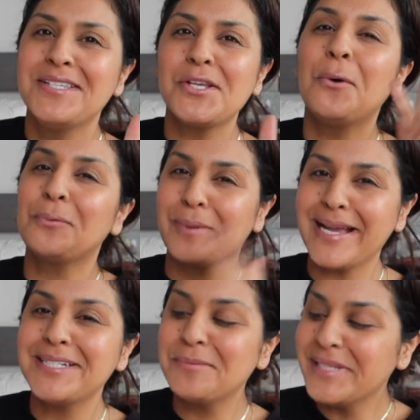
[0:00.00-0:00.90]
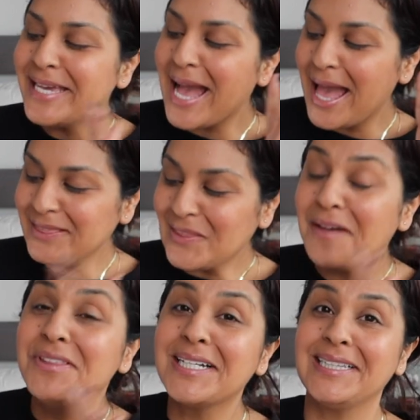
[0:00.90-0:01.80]
So randomly, I
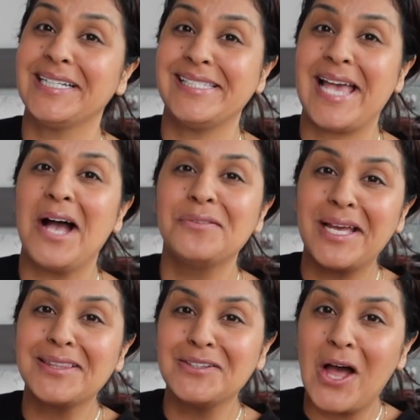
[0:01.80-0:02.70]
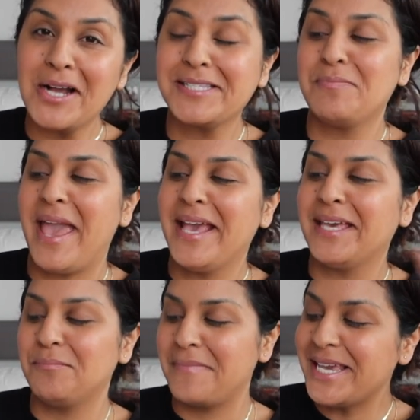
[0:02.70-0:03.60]
love the click sound that the locks make.
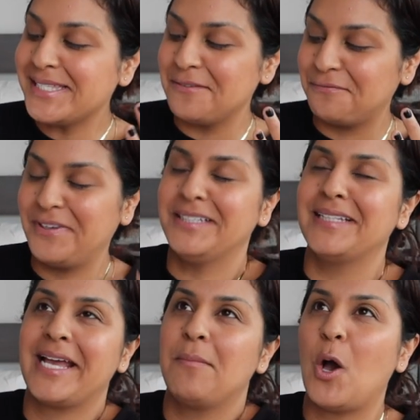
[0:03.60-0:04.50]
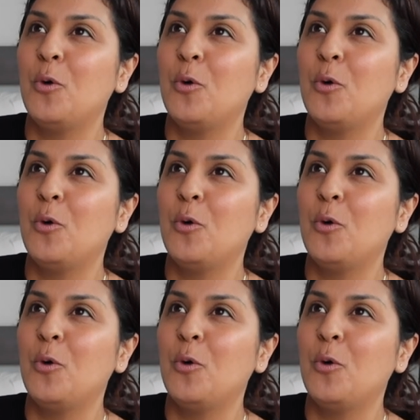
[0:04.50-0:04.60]
It makes it feel like I'm